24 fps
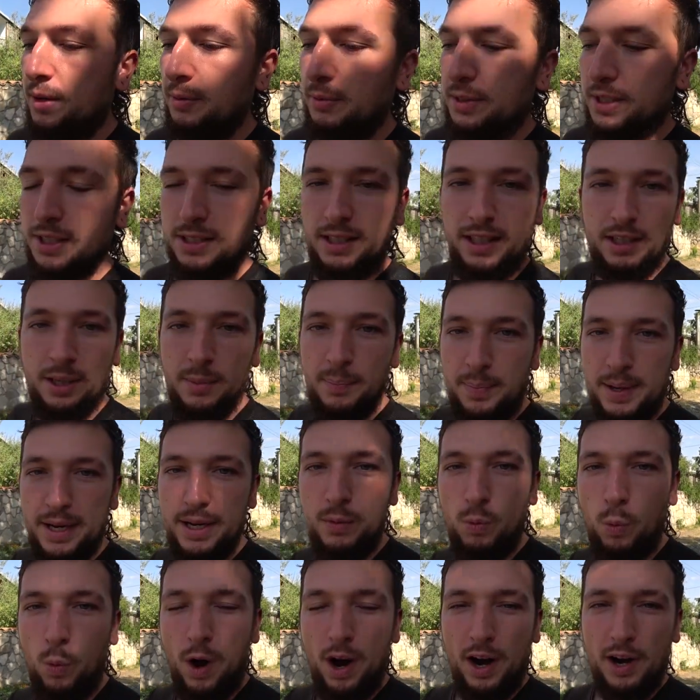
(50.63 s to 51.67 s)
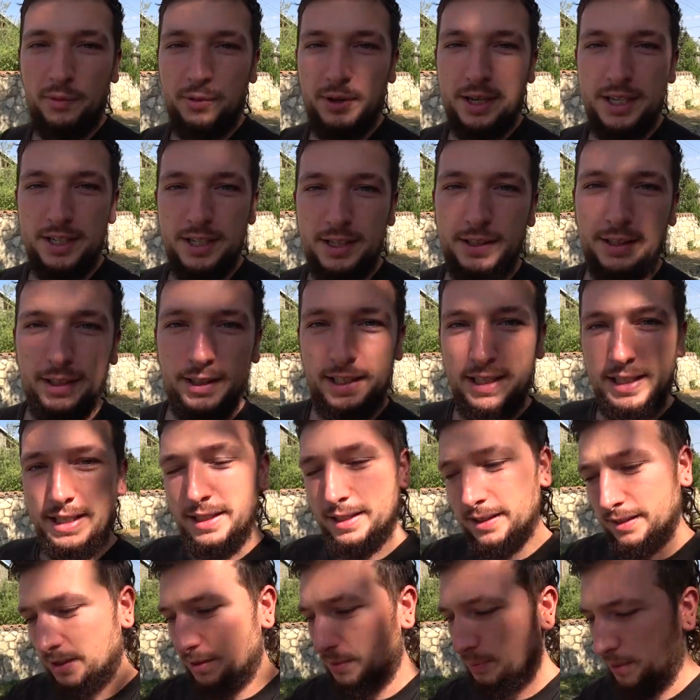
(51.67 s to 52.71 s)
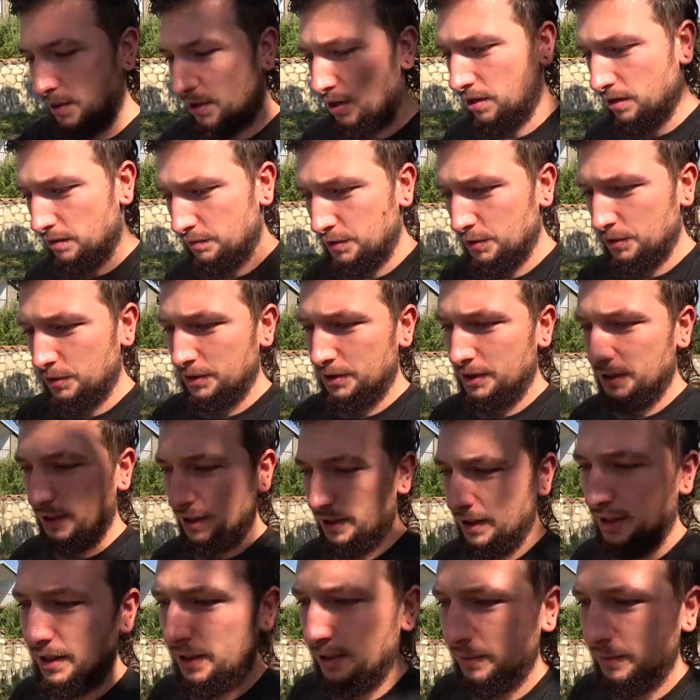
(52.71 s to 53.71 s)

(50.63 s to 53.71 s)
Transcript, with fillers: which is like a big wine region in the eastern part of Georgia.